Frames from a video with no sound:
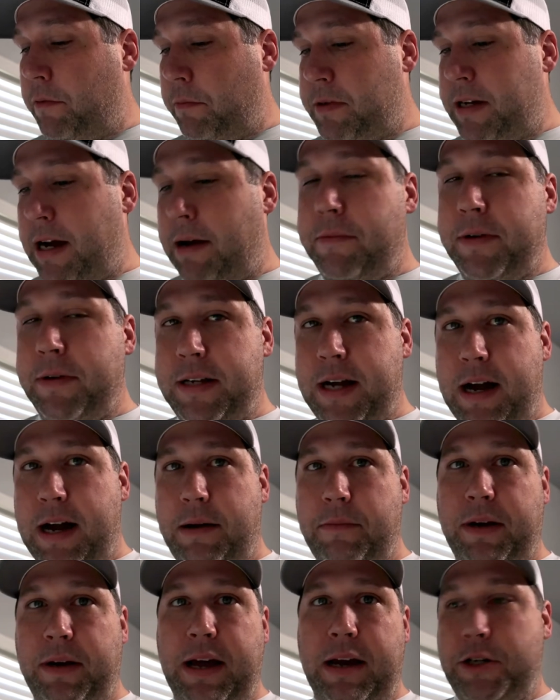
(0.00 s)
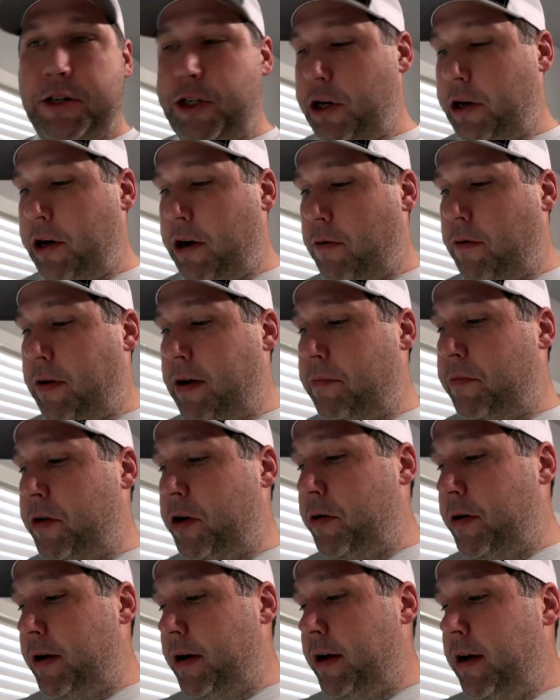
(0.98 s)
from time to time and kind of show y'all what I'm
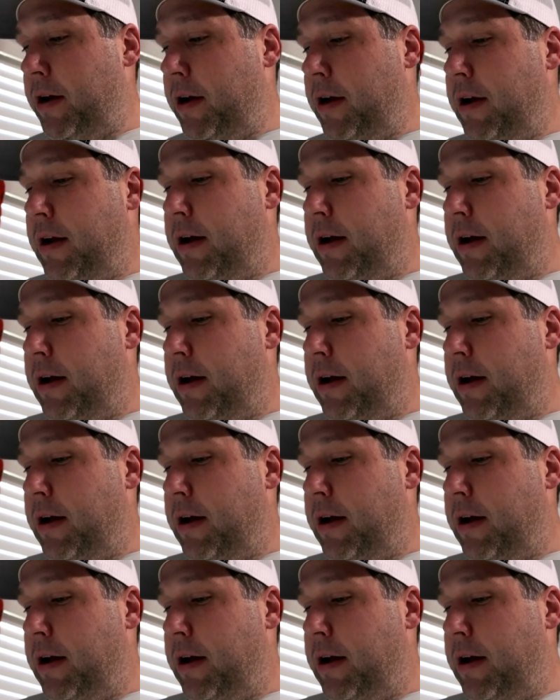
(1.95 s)
doing.